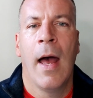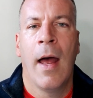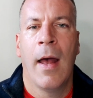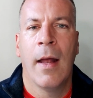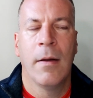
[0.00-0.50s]

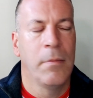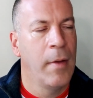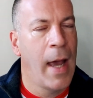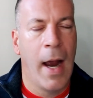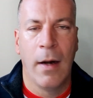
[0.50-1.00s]
and
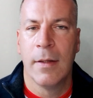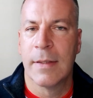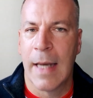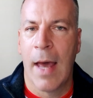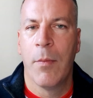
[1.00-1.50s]

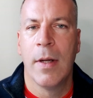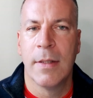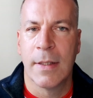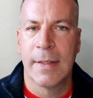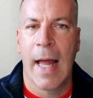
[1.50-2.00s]
Ireland's language,
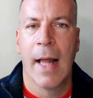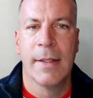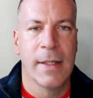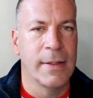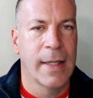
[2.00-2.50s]
its
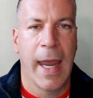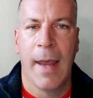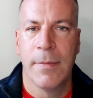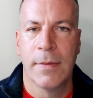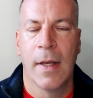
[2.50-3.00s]
dance, its
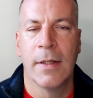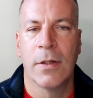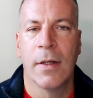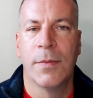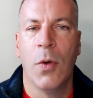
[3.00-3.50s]
games, as
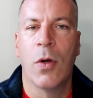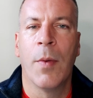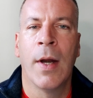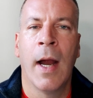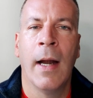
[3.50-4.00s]
I spoke
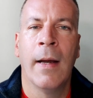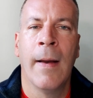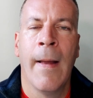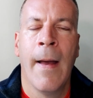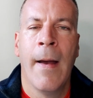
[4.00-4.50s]
about earlier.
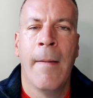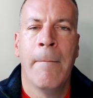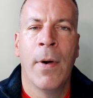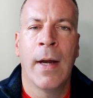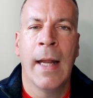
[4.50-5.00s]

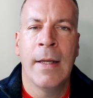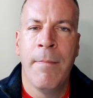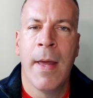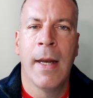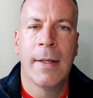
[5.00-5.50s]
But at the
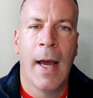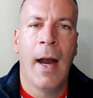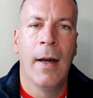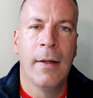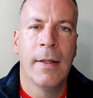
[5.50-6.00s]
minute,
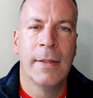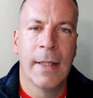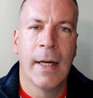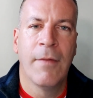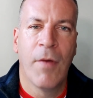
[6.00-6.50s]
Ireland is
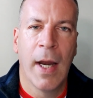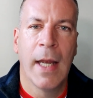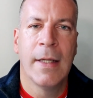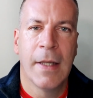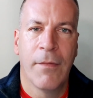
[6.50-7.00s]
in a
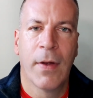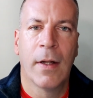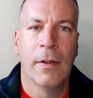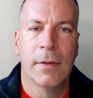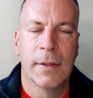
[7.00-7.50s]
very
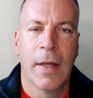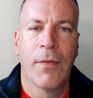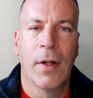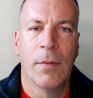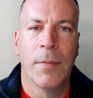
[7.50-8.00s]

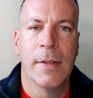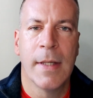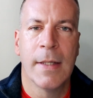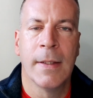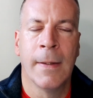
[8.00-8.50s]
difficult
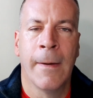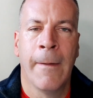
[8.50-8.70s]
position.